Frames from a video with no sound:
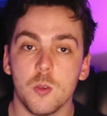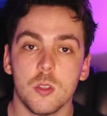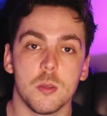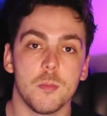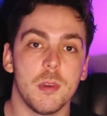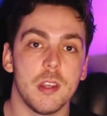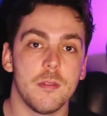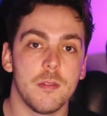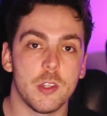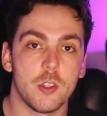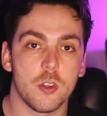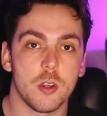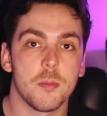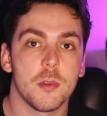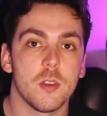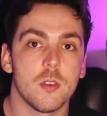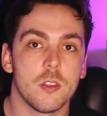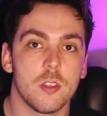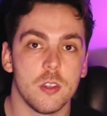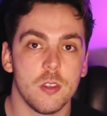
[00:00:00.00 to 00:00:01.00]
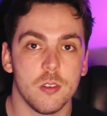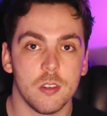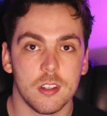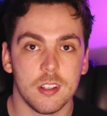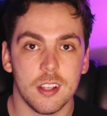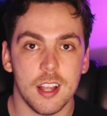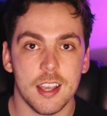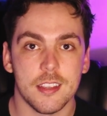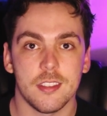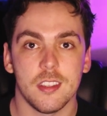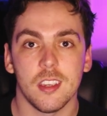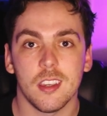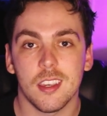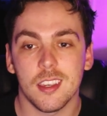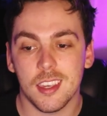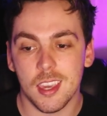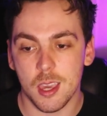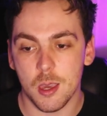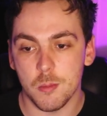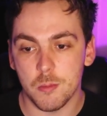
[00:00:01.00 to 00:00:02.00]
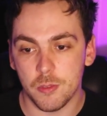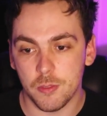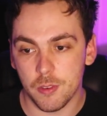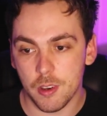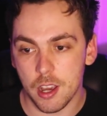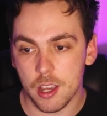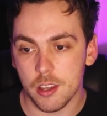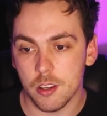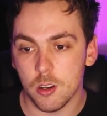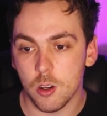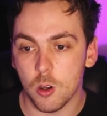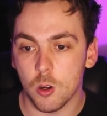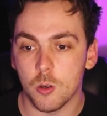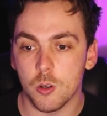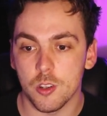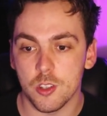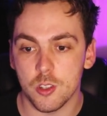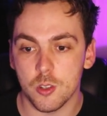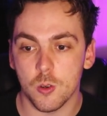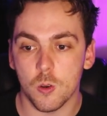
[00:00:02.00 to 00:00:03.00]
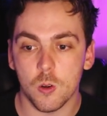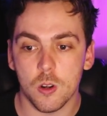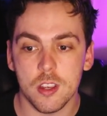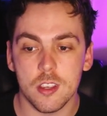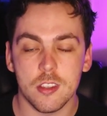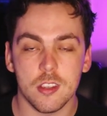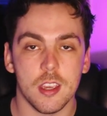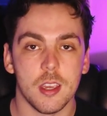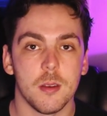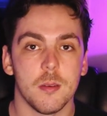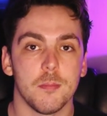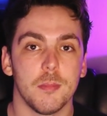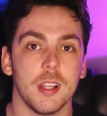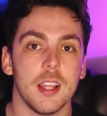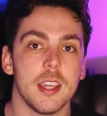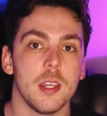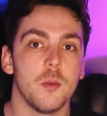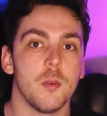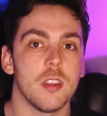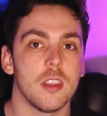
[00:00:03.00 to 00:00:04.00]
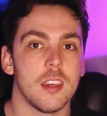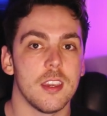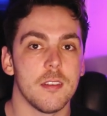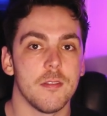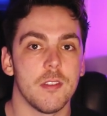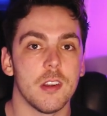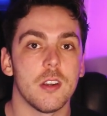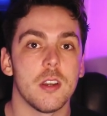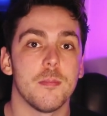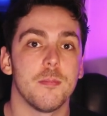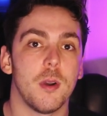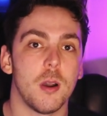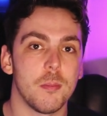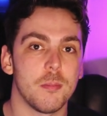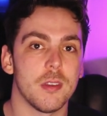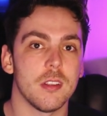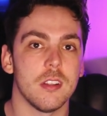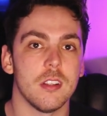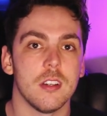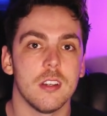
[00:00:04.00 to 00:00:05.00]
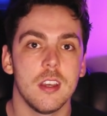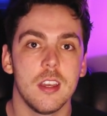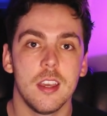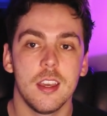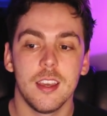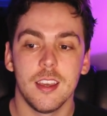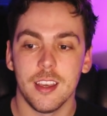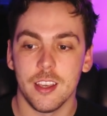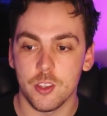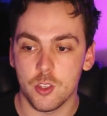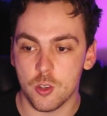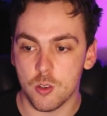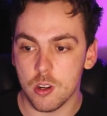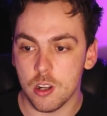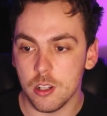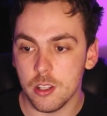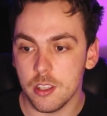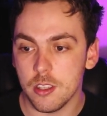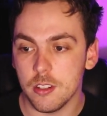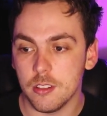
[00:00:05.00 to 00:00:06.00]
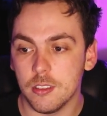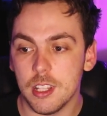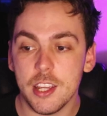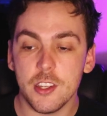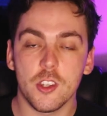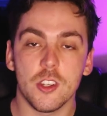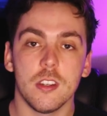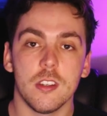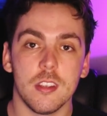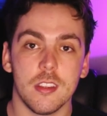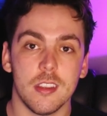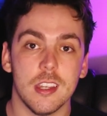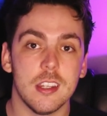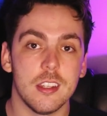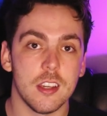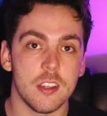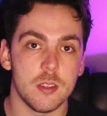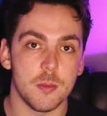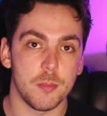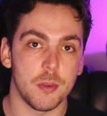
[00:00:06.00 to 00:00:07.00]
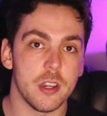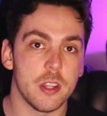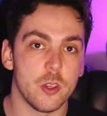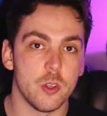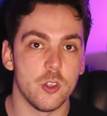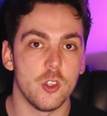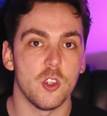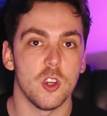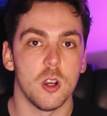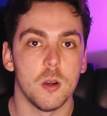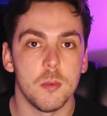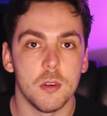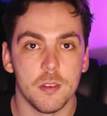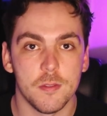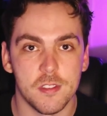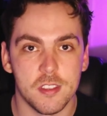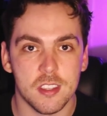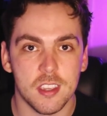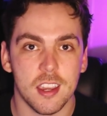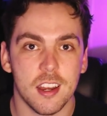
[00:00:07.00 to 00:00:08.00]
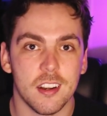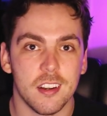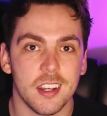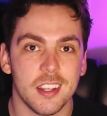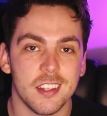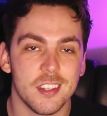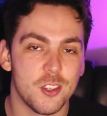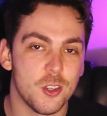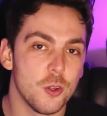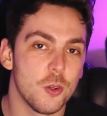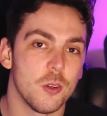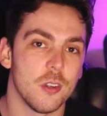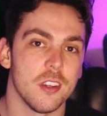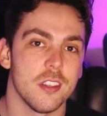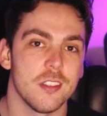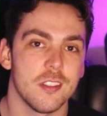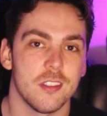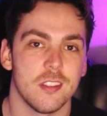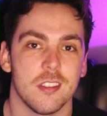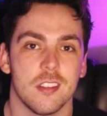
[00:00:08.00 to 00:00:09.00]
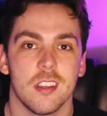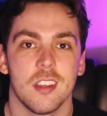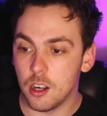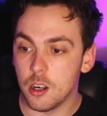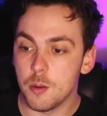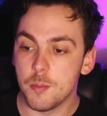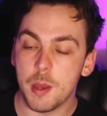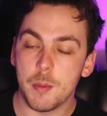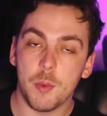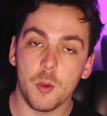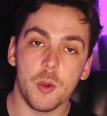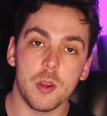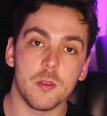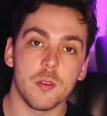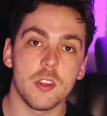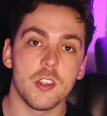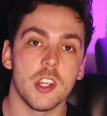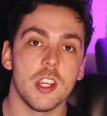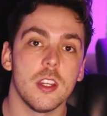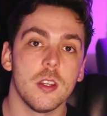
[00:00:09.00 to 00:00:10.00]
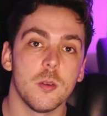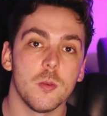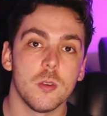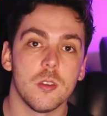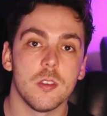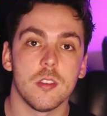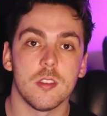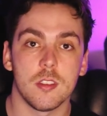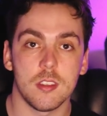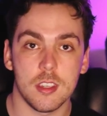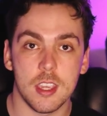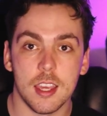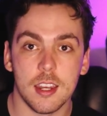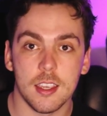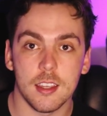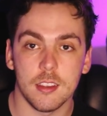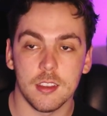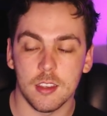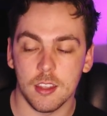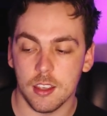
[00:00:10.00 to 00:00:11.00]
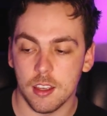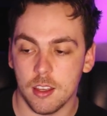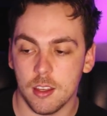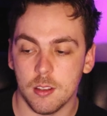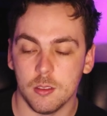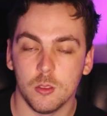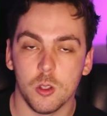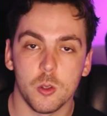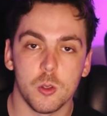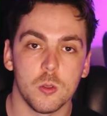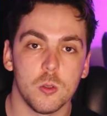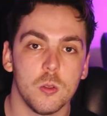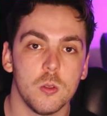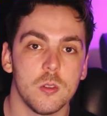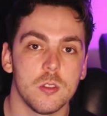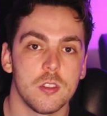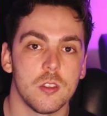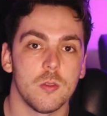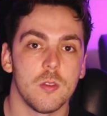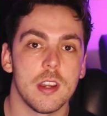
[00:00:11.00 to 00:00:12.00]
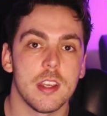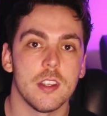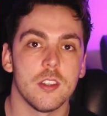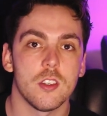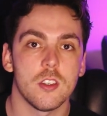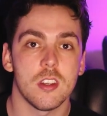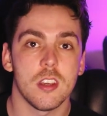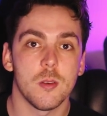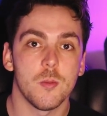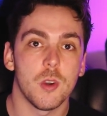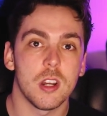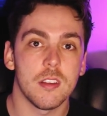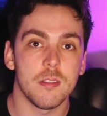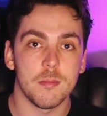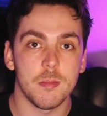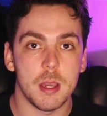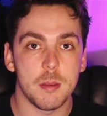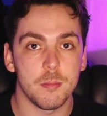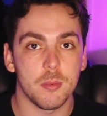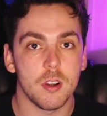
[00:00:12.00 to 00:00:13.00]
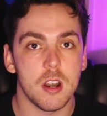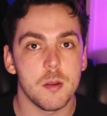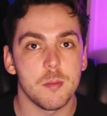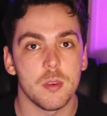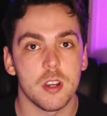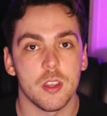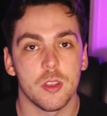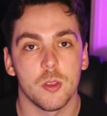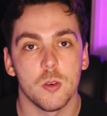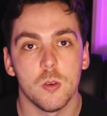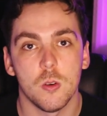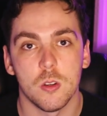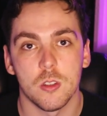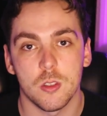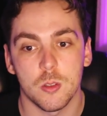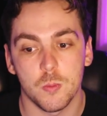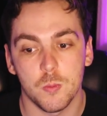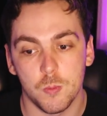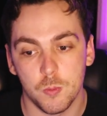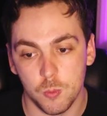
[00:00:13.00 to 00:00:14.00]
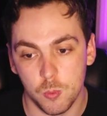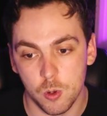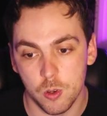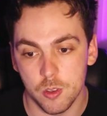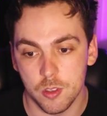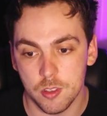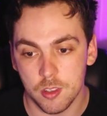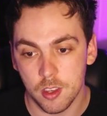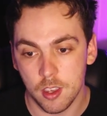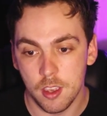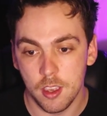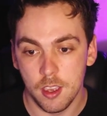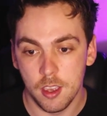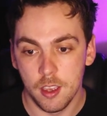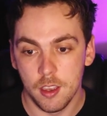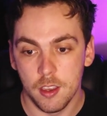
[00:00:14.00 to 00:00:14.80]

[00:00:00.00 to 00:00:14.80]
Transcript: It was a bit of a tribute to your classic campfire horror stories and played with a very popular Australian legend that does a pretty good job of scaring tourists. I remember when Regina was getting uh, Local Haunts arranged, and one of my primary thoughts was,